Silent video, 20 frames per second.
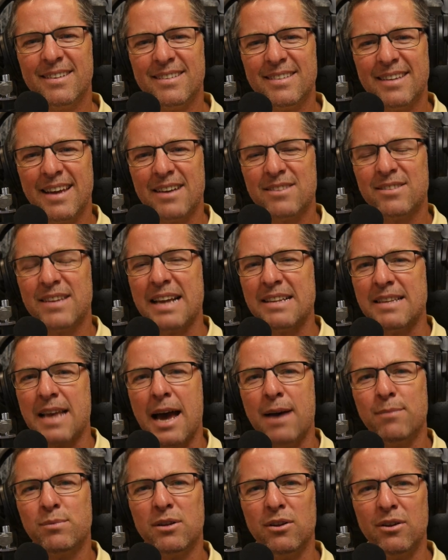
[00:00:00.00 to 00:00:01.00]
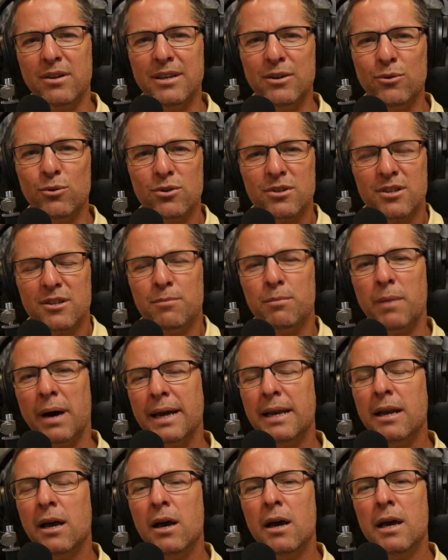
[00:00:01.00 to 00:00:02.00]
Sounds absolutely awesome,
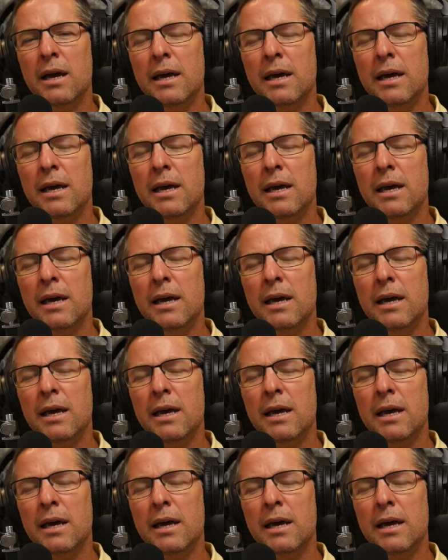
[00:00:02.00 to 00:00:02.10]
mate.